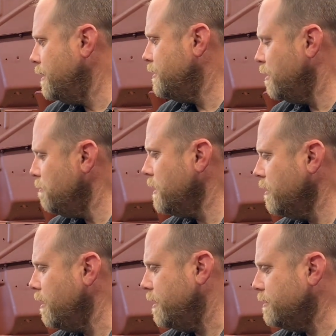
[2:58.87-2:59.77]
should be
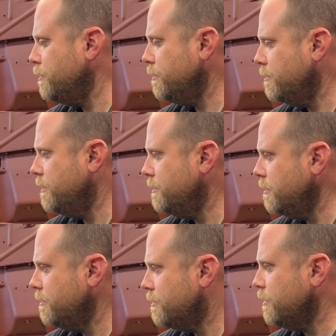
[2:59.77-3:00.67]
good. It
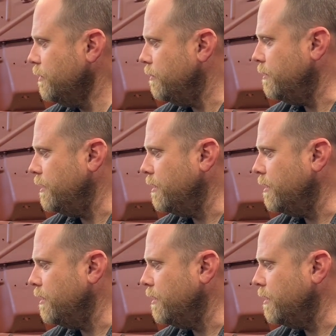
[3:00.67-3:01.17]
should scoot. You